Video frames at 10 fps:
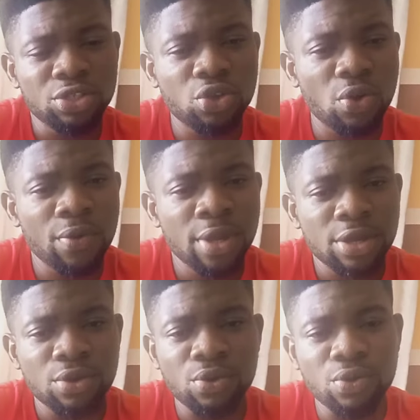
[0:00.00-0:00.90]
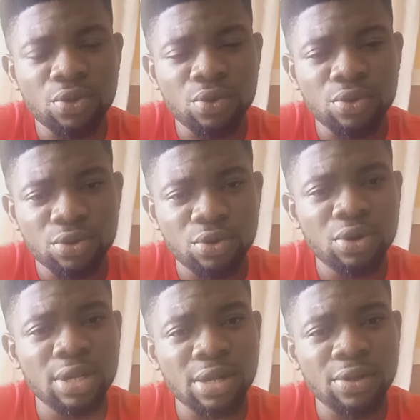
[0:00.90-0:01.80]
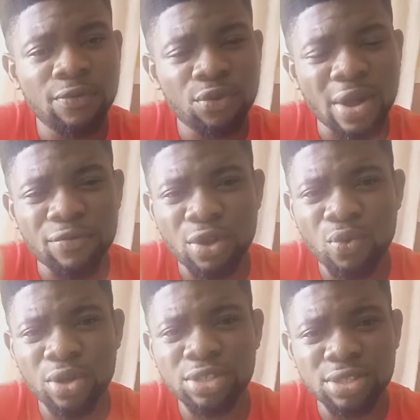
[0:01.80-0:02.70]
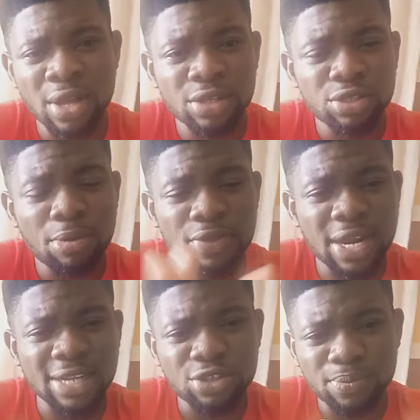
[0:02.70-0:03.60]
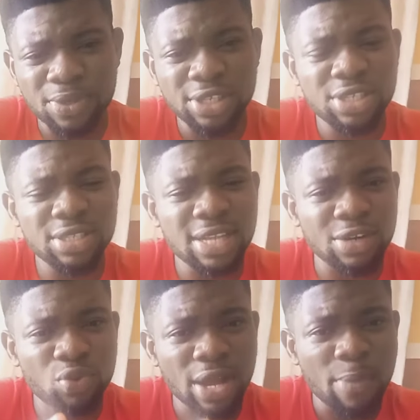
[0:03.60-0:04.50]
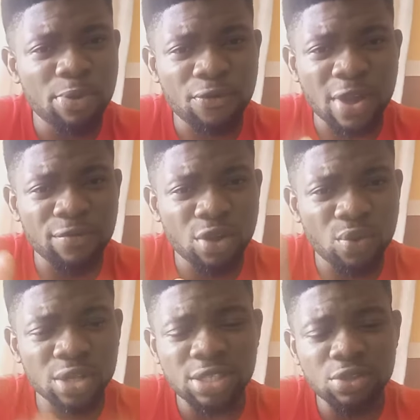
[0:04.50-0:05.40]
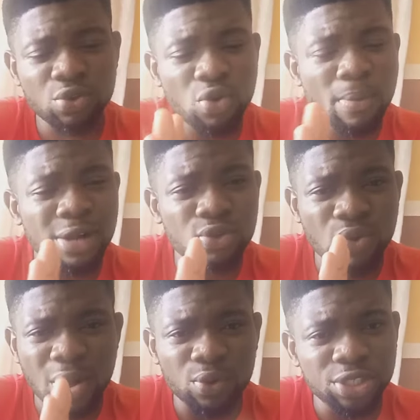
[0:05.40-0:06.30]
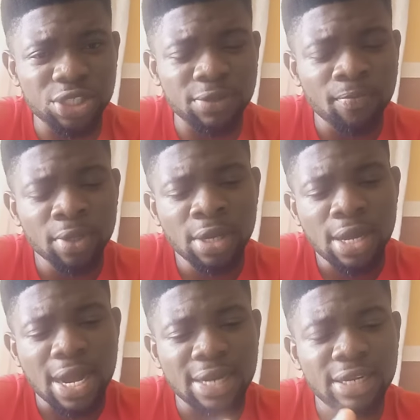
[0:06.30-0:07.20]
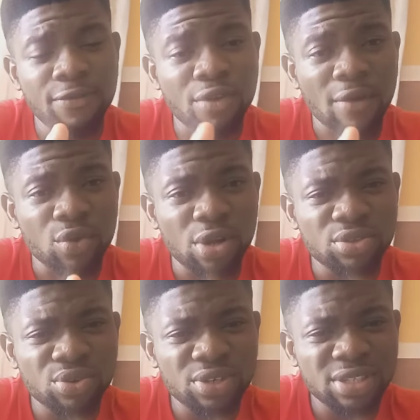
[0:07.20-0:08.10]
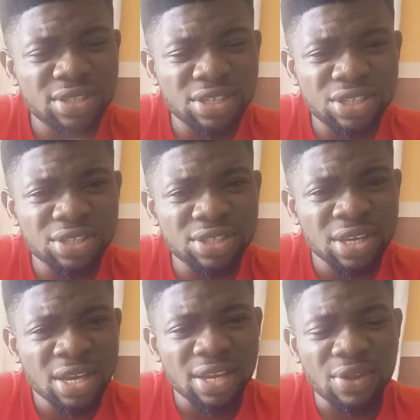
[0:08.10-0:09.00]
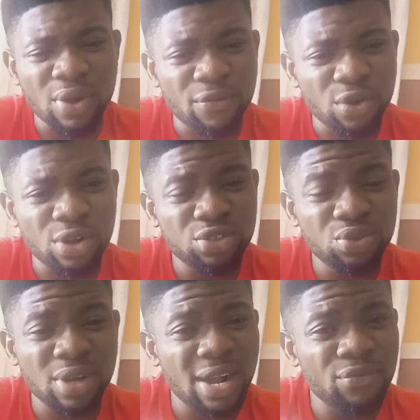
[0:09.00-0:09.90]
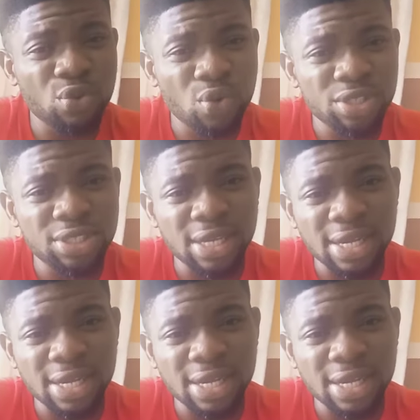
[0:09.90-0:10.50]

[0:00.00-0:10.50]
So you know that if you have not watched there are some teachings that will help you. If you have not watched it, you go back to go and watch it. And if you have gone through these teachings, you have forgotten, you have to watch it